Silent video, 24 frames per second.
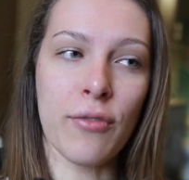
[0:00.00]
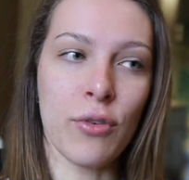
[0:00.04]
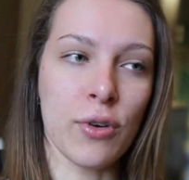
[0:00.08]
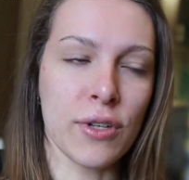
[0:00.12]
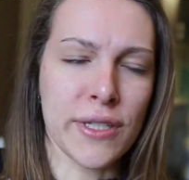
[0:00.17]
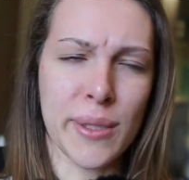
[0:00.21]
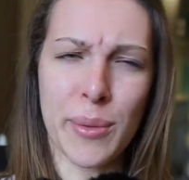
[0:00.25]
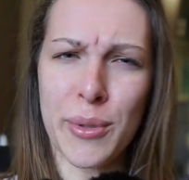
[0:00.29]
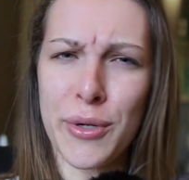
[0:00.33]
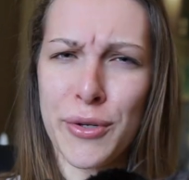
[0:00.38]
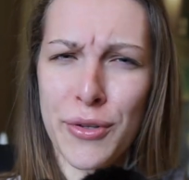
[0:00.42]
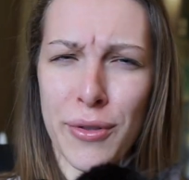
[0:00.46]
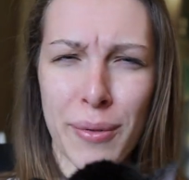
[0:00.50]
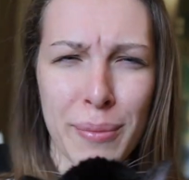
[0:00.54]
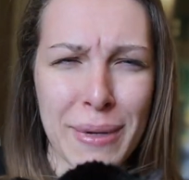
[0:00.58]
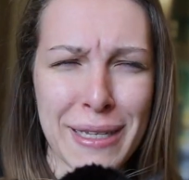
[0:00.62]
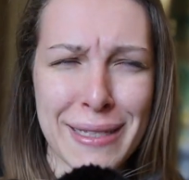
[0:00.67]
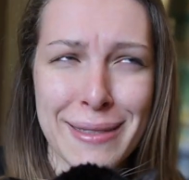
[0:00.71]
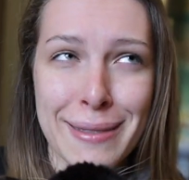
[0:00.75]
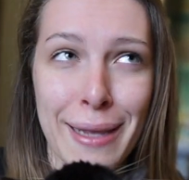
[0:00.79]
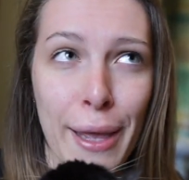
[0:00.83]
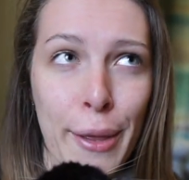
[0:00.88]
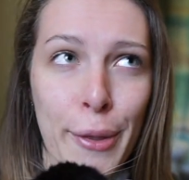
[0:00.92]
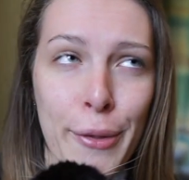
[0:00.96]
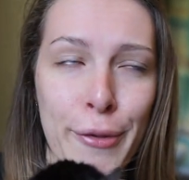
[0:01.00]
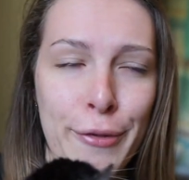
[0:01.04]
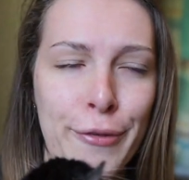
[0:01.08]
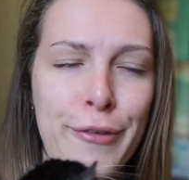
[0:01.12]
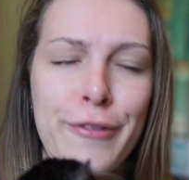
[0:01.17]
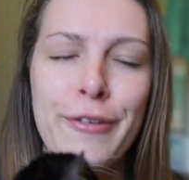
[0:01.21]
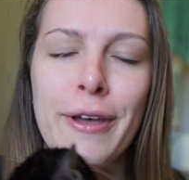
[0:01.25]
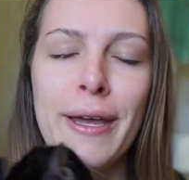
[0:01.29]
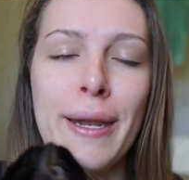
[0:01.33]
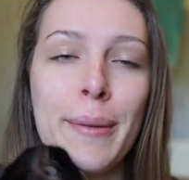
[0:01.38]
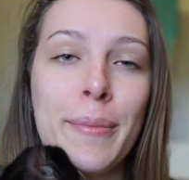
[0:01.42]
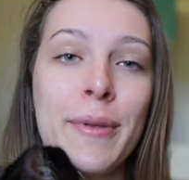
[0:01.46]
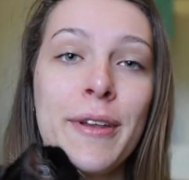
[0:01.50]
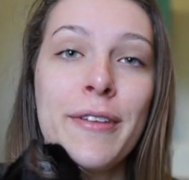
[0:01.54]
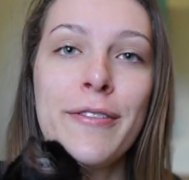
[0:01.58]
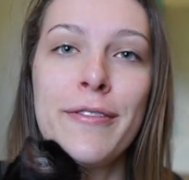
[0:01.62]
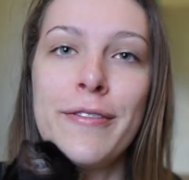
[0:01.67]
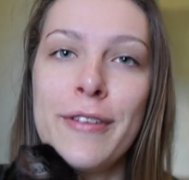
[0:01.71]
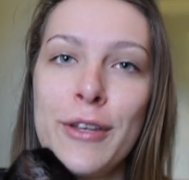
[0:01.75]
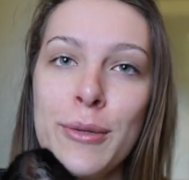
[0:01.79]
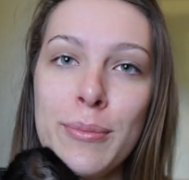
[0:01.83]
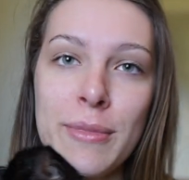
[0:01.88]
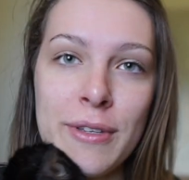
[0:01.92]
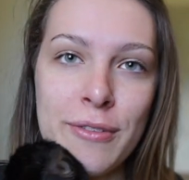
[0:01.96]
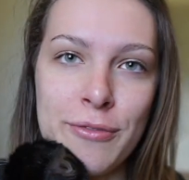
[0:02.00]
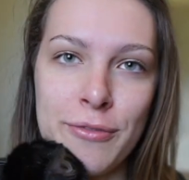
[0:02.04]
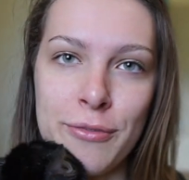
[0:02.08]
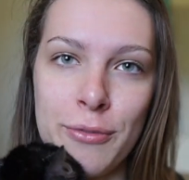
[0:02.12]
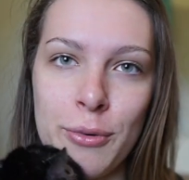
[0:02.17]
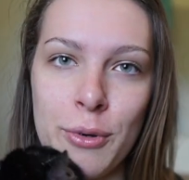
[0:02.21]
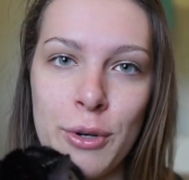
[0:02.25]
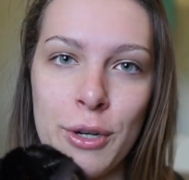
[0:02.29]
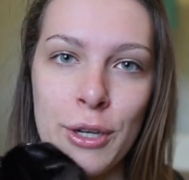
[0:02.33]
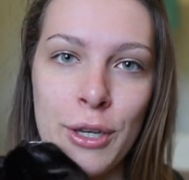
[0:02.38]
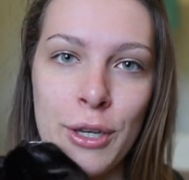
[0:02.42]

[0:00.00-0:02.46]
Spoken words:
of course I'm gonna do it myself, and I'm gonna film it for